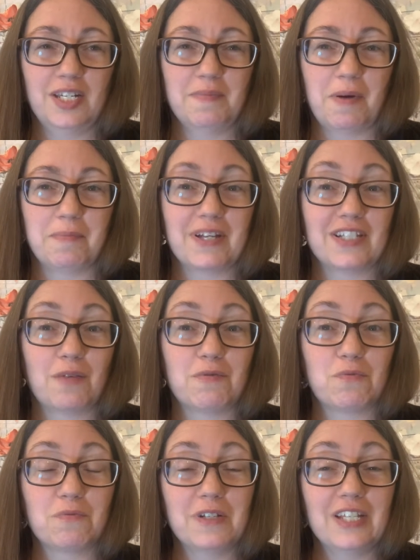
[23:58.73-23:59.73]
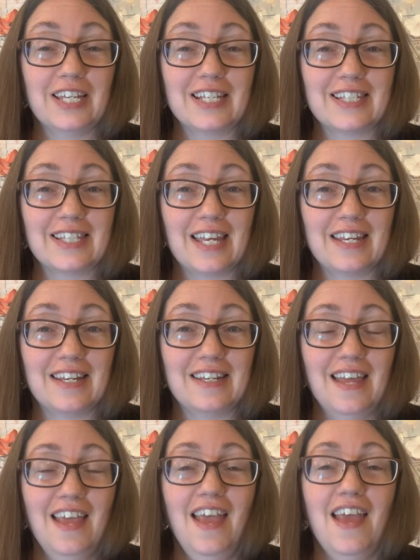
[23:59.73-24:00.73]
about because I was really excited
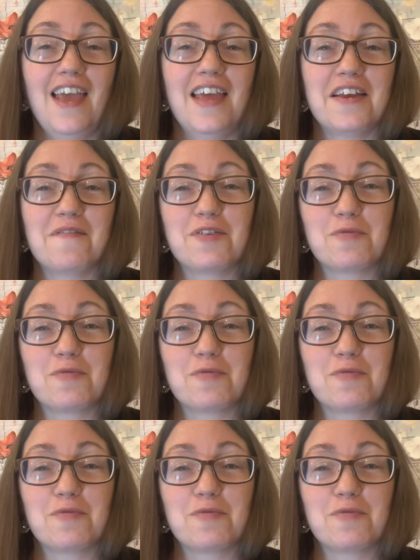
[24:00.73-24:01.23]
and I was